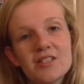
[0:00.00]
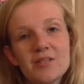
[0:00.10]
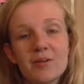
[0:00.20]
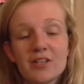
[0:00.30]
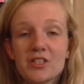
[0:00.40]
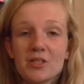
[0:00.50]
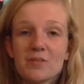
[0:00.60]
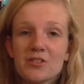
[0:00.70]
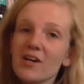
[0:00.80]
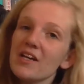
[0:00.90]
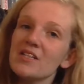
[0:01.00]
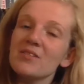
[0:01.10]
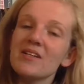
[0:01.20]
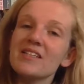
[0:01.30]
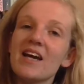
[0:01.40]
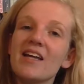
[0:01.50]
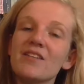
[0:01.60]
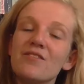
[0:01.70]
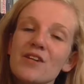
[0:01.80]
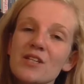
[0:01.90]
So we're going to jump straight into it,
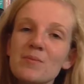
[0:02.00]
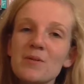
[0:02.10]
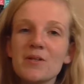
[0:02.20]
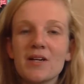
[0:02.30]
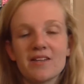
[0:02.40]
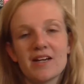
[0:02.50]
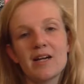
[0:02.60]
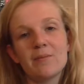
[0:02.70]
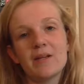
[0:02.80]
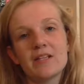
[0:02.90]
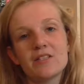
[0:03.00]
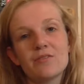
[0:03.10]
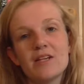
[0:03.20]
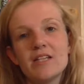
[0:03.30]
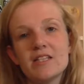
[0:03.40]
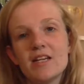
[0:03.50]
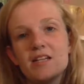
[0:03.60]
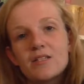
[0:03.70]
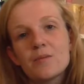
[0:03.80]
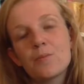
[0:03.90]
and the first book that I plan to read
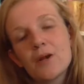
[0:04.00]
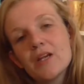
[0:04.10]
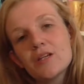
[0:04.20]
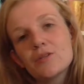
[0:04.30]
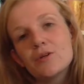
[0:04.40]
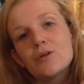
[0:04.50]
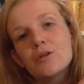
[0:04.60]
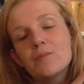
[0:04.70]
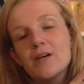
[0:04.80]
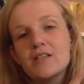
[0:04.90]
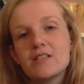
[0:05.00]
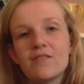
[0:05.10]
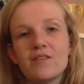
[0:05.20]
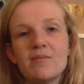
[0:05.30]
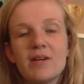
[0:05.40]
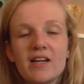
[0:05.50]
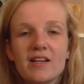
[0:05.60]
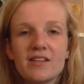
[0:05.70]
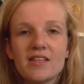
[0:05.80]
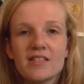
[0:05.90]
is Breaking Dawn by Stephanie
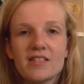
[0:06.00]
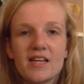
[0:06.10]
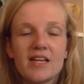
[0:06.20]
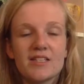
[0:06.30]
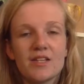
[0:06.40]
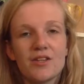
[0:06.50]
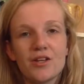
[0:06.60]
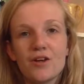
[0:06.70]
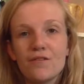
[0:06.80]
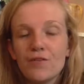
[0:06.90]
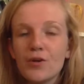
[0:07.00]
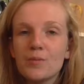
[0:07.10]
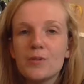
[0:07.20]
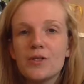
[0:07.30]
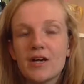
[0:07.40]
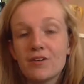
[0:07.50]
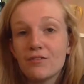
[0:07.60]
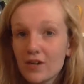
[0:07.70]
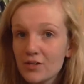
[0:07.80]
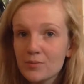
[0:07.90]
Meyer. This is the fourth book and
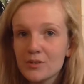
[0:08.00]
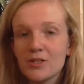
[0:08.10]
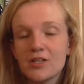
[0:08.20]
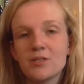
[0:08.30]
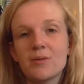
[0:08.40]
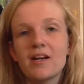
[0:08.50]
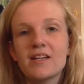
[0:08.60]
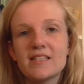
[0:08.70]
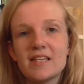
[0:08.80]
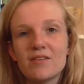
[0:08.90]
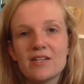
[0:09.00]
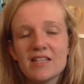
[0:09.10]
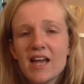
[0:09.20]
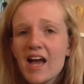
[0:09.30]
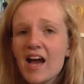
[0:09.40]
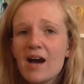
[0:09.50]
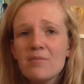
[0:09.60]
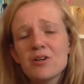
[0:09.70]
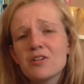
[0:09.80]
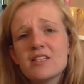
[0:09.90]
final book in the Twilight series. I'm
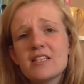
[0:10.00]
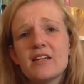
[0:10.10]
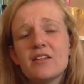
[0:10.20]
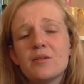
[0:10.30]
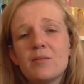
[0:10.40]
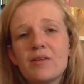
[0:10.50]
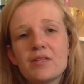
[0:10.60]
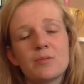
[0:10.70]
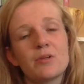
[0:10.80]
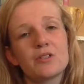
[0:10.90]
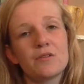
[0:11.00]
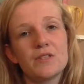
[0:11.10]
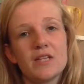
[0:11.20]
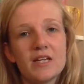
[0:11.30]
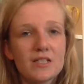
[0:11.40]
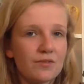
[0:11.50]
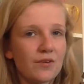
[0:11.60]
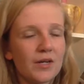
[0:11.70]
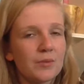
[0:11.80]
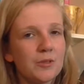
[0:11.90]
not going to say anything about this one because obviously it is the
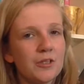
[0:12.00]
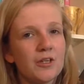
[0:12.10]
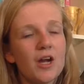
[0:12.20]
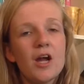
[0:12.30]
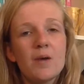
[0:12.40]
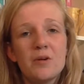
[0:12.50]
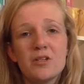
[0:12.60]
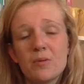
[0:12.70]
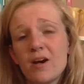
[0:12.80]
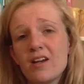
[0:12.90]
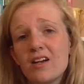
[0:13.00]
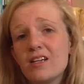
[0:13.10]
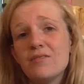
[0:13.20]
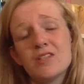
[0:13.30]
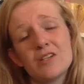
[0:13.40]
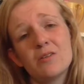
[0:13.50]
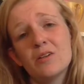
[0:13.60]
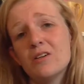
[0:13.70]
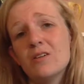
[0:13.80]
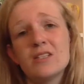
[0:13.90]
final book, but Twilight, if you don't
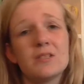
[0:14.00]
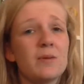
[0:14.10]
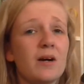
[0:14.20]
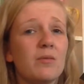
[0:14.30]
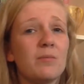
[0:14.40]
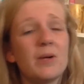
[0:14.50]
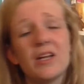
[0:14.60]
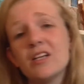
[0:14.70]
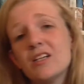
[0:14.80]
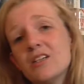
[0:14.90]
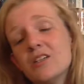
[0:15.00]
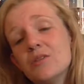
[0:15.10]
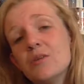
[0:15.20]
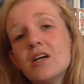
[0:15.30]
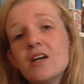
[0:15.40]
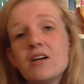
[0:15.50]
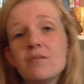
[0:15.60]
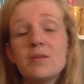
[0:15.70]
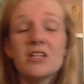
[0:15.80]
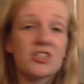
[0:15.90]
know, it's about Bella who
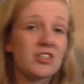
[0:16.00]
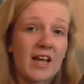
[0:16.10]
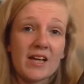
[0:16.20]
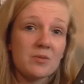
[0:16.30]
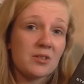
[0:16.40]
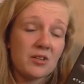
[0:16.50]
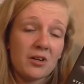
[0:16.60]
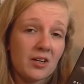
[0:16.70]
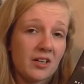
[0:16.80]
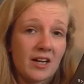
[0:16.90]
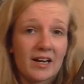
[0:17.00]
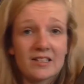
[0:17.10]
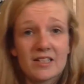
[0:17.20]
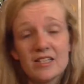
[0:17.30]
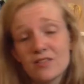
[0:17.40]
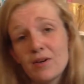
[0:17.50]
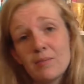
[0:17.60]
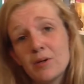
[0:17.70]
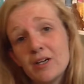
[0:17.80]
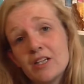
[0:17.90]
meets Edward Cullen and he's a
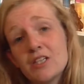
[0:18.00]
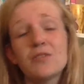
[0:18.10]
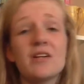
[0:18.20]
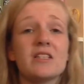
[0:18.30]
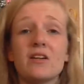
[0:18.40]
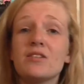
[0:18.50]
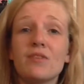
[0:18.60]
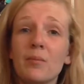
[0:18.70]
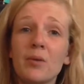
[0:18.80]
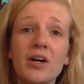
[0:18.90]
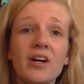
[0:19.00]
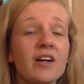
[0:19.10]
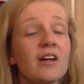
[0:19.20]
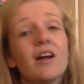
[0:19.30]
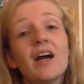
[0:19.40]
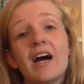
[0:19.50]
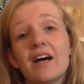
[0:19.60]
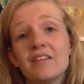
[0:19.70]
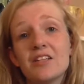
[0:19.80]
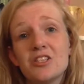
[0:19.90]
vampire. She finds out he's a vampire
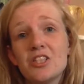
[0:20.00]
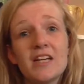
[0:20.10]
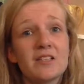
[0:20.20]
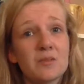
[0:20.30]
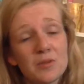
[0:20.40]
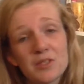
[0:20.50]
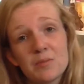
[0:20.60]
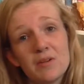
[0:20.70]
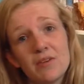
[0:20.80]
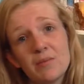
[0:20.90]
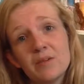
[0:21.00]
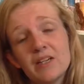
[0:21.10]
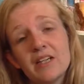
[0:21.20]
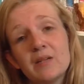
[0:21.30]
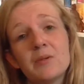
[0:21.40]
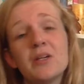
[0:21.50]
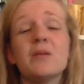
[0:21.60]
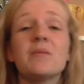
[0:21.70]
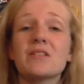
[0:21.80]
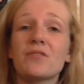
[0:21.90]
and then she ends up wanting to be a vampire, but
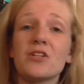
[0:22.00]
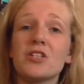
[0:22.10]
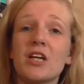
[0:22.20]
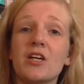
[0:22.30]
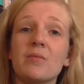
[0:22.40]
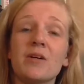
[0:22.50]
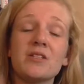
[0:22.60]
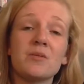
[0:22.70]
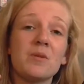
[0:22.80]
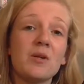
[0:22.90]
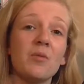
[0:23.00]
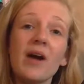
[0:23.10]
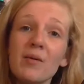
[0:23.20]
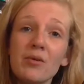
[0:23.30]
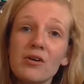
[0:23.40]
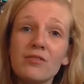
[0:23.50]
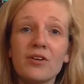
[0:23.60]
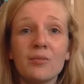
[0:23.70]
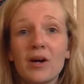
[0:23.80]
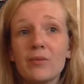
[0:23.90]
her best friend Jacob ends up being a werewolf,
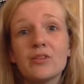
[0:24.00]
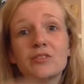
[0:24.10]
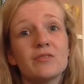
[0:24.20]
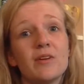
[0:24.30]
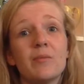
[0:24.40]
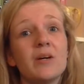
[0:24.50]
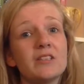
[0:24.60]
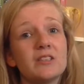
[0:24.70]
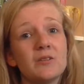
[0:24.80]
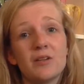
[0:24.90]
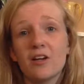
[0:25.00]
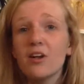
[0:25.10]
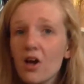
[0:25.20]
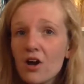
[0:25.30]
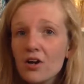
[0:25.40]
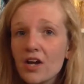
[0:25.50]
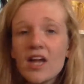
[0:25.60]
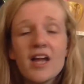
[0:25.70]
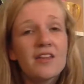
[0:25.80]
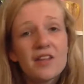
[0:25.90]
and werewolves and vampires don't get along,
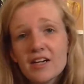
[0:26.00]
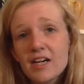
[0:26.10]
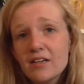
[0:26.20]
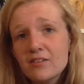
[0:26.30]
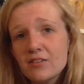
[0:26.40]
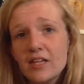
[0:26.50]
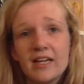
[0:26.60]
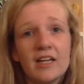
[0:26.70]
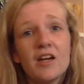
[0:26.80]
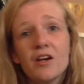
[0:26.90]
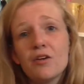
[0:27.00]
that kind of thing.